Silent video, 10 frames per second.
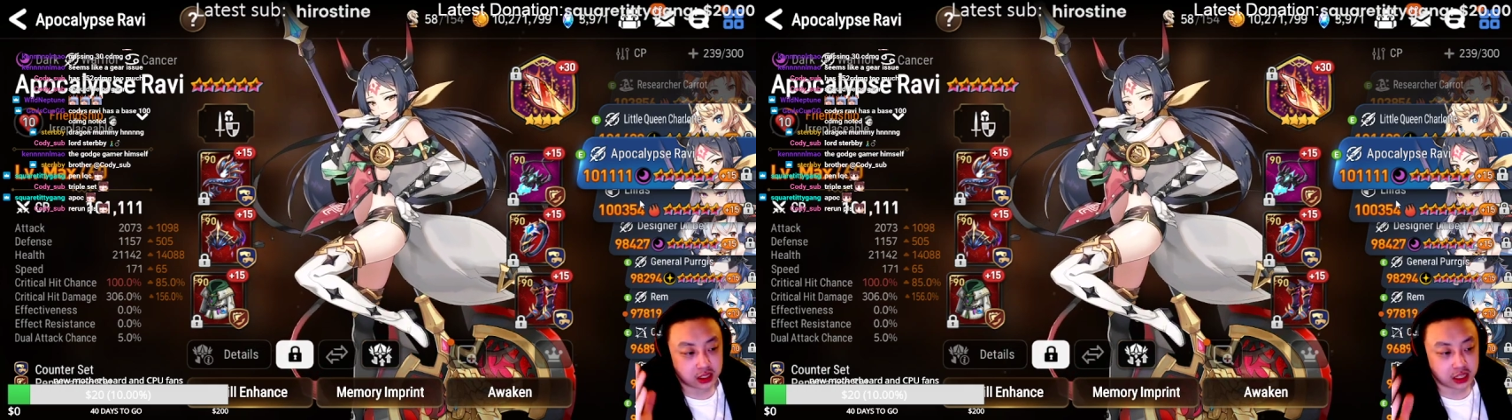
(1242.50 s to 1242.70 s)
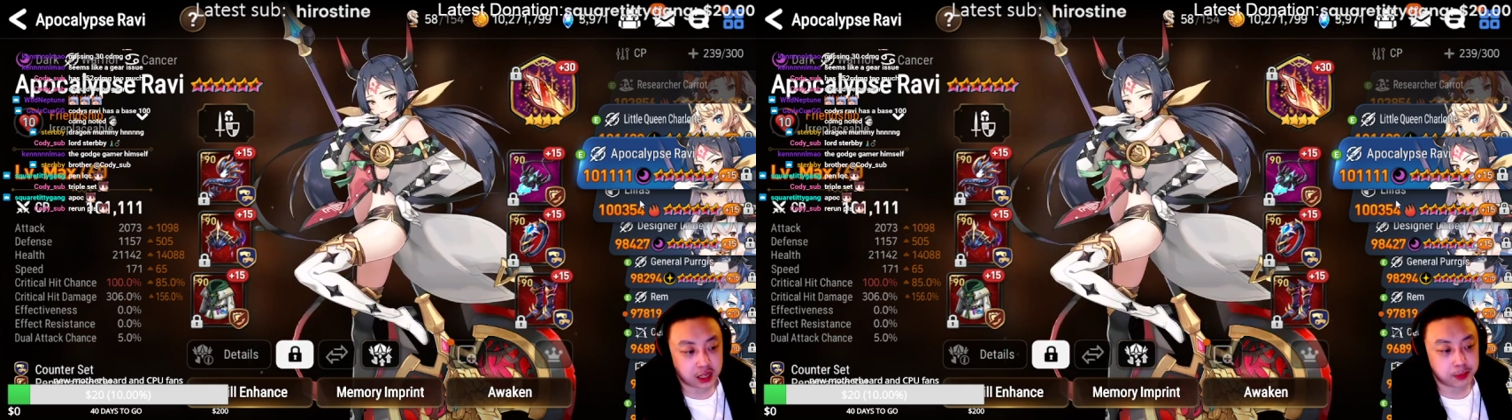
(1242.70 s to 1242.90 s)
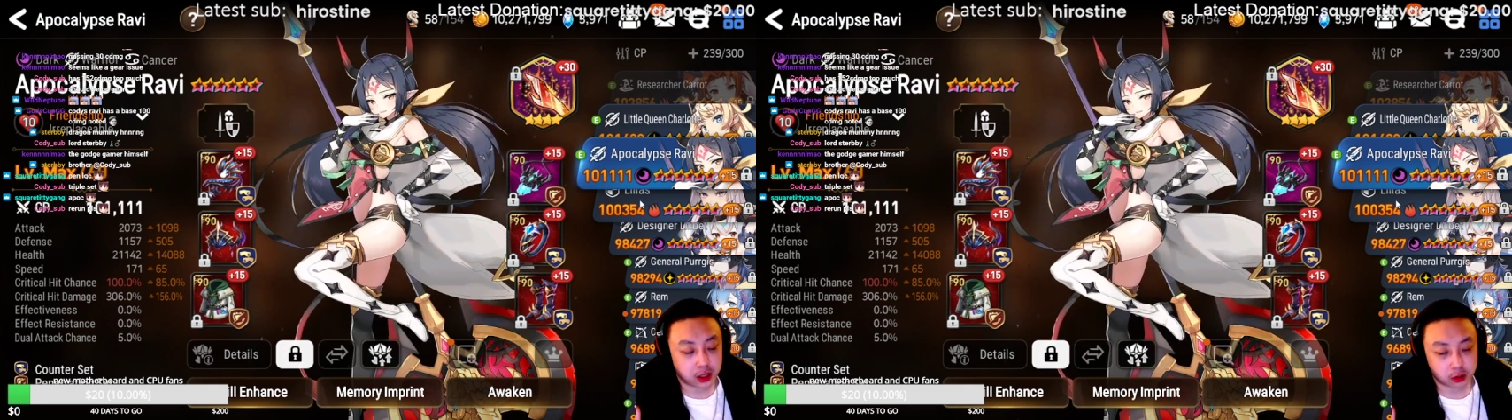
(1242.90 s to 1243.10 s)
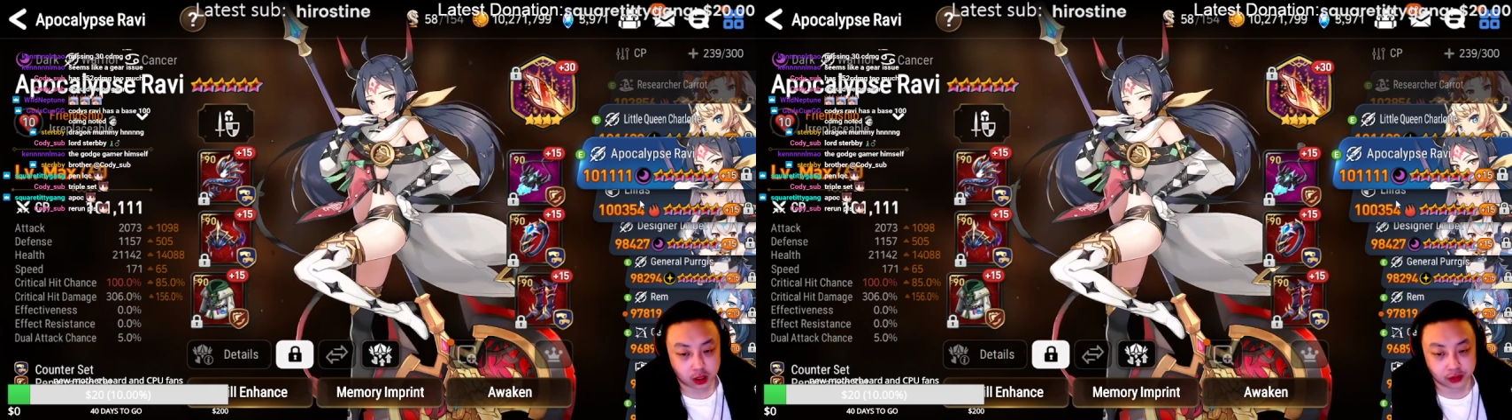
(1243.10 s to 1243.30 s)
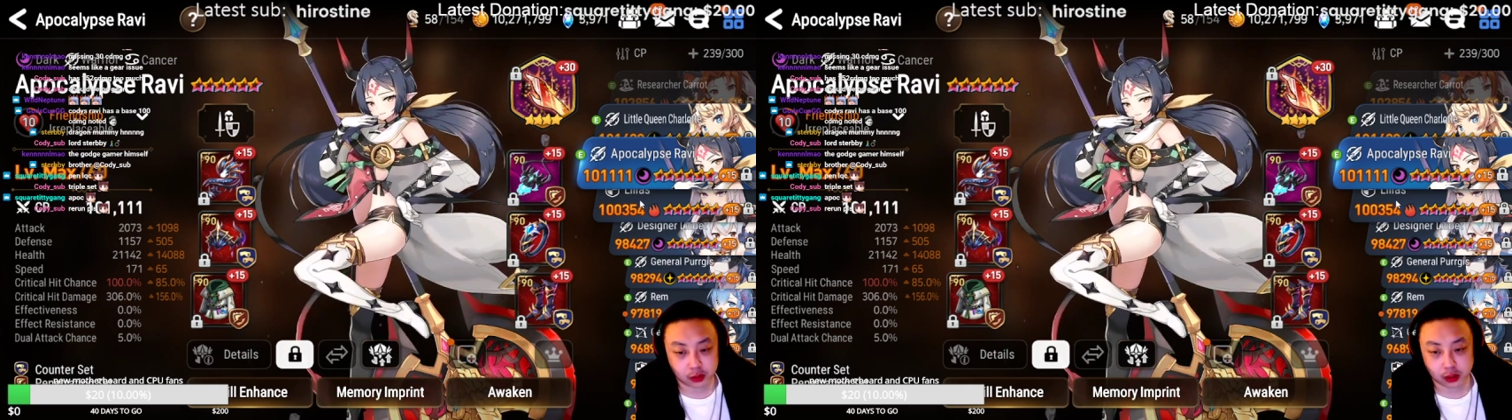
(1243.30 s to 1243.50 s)
APOC
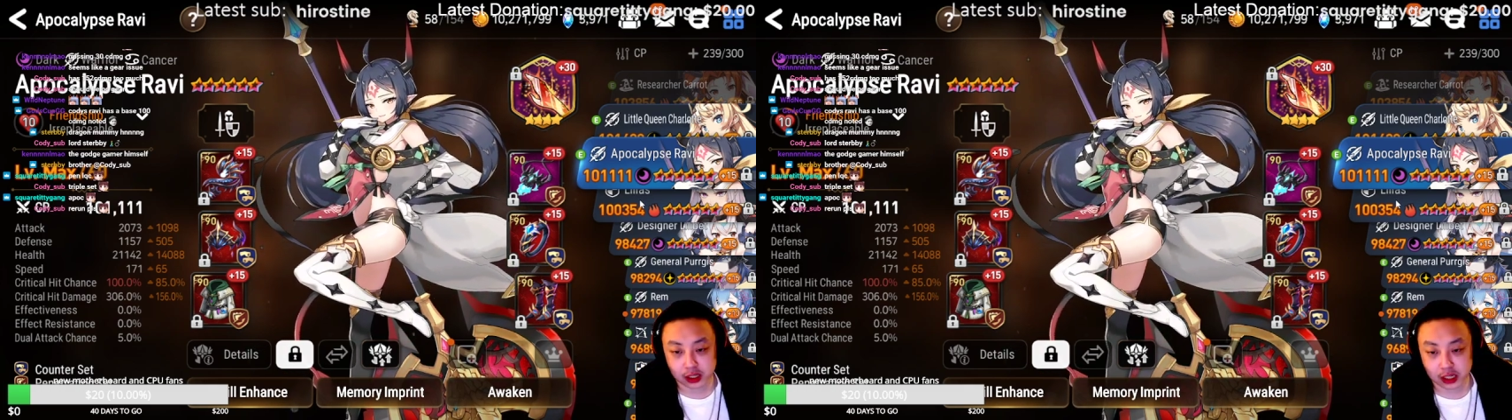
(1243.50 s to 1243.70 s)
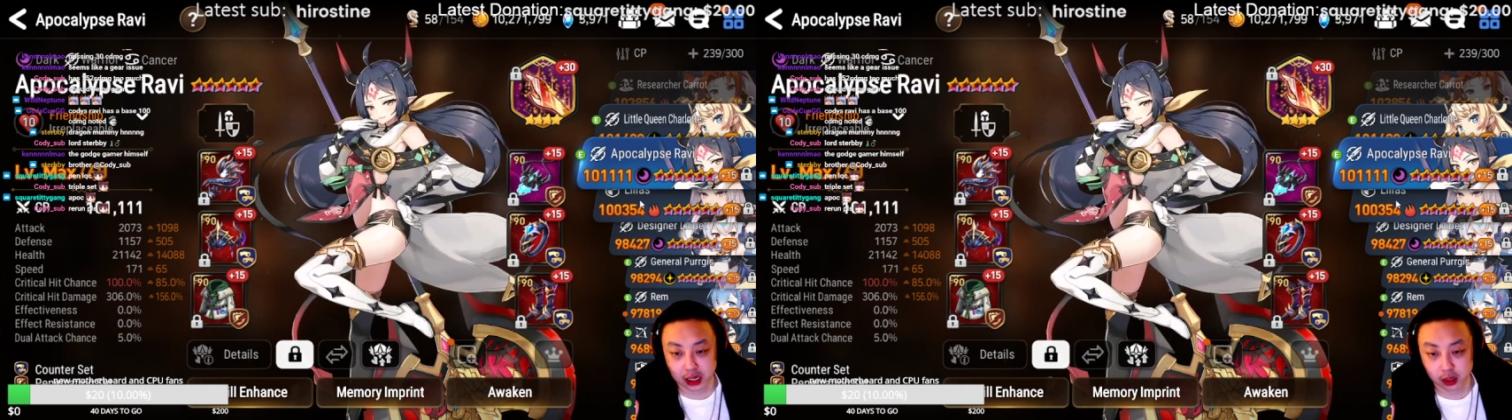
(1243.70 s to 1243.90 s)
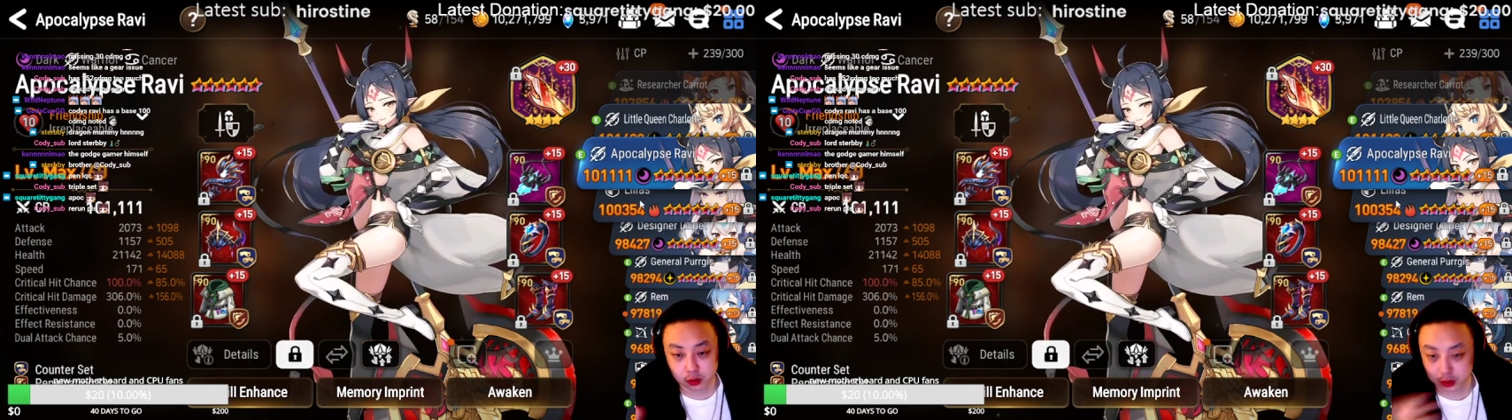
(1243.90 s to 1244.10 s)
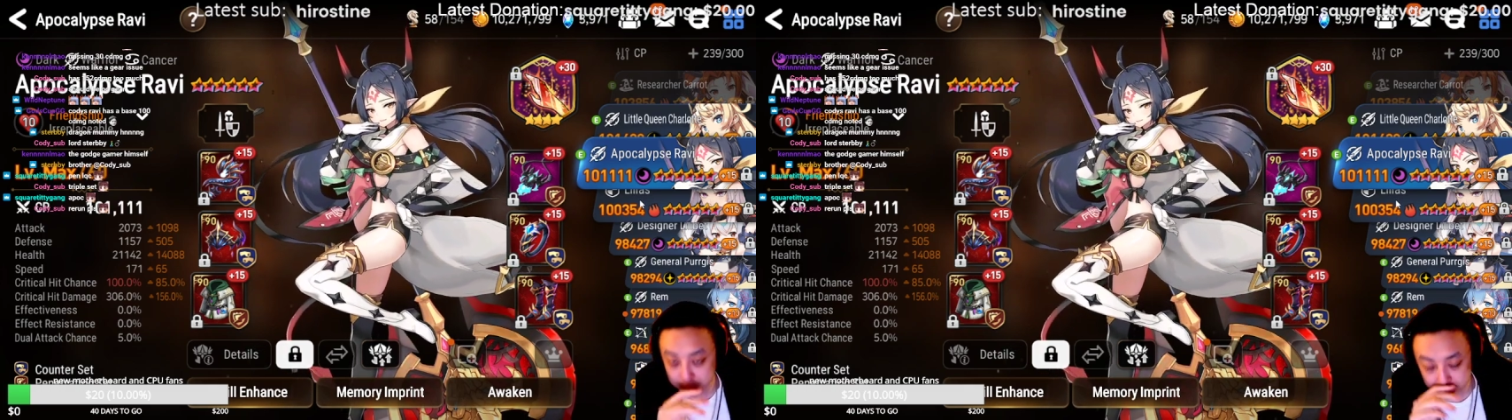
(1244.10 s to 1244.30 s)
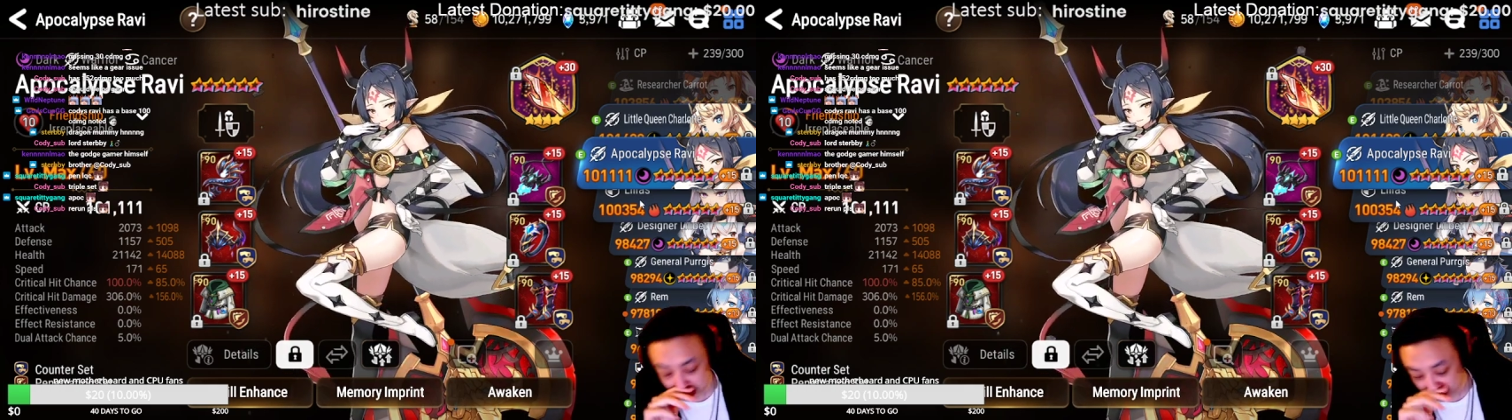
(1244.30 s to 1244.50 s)
Ravi right now is not